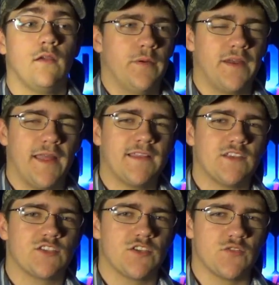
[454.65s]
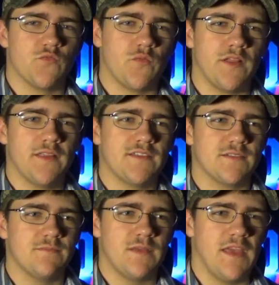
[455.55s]
But it adds a certain
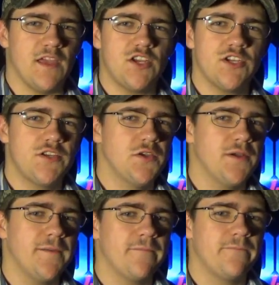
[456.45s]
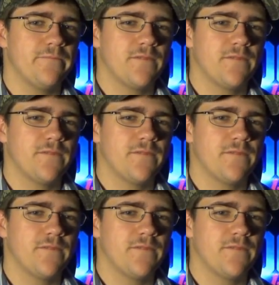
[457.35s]
realism-ish to it,